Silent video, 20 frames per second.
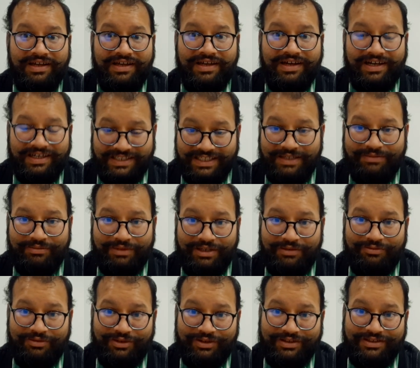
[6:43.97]
assemble
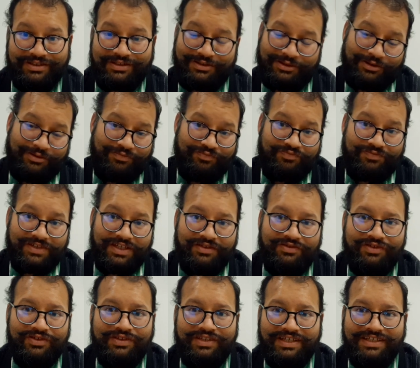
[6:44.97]
books. So
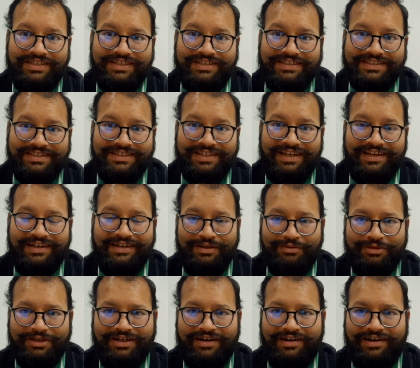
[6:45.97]
if you think this is a
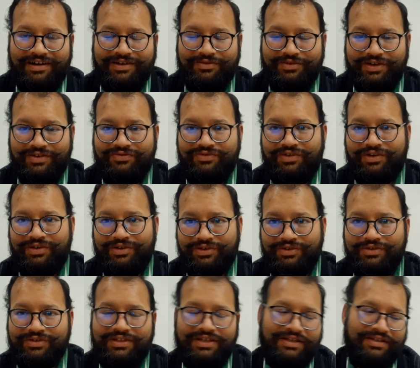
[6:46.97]
little bit hard work for
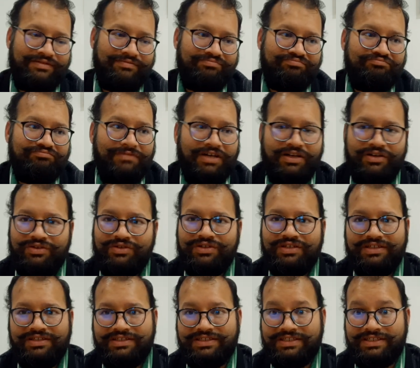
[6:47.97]
you, then I don't
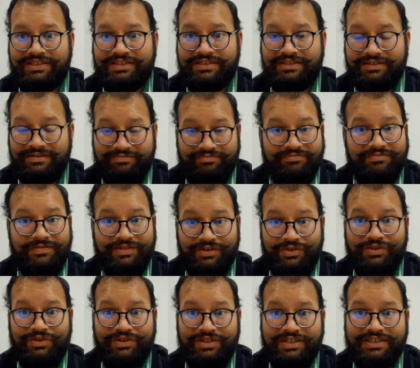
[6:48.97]
think this is
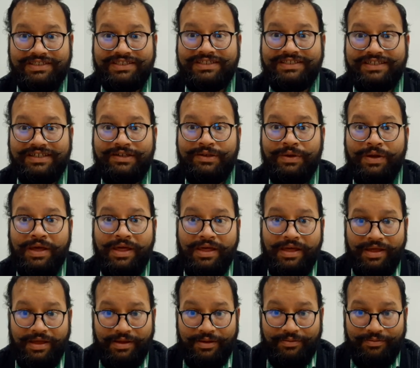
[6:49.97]
good decision.
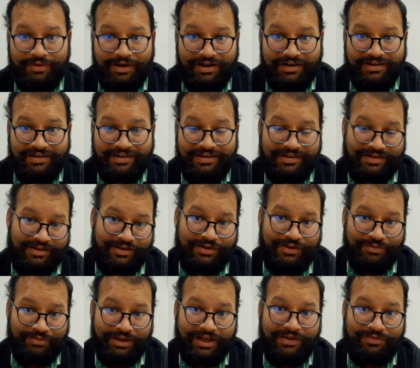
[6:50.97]
But
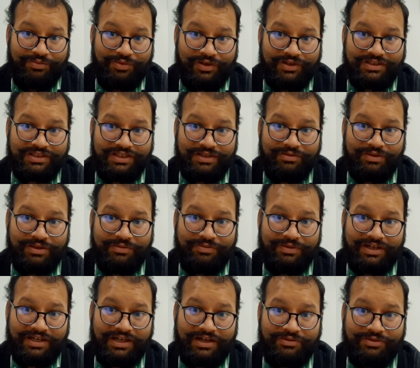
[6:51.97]
to make positive
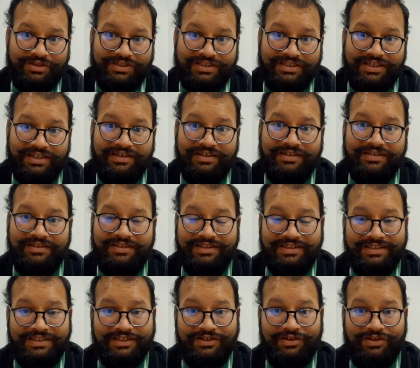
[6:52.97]
reply, I would say
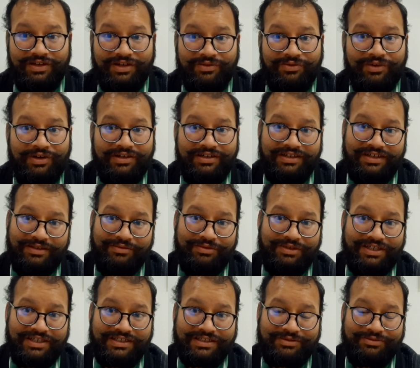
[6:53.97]
this is only
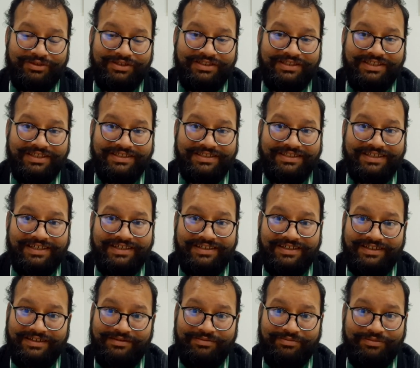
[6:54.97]
one-time task. Once things are
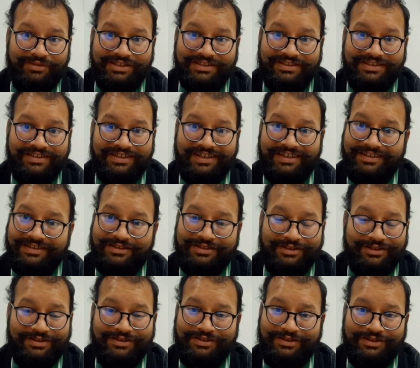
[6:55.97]
done, means done.
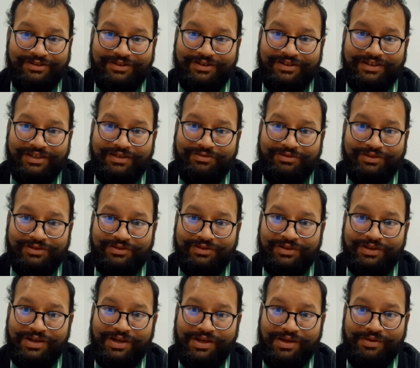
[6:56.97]
So you don't have to
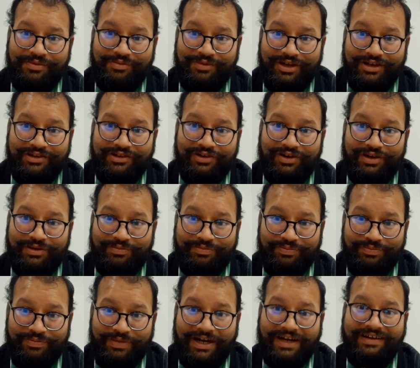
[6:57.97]
make your
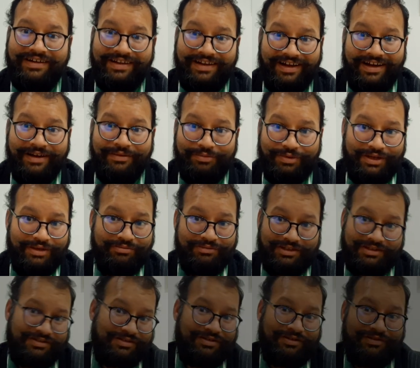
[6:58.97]
bet every
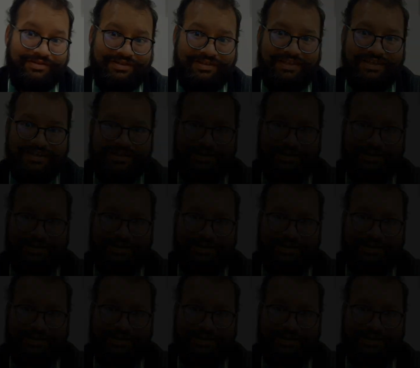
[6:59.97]
month. So think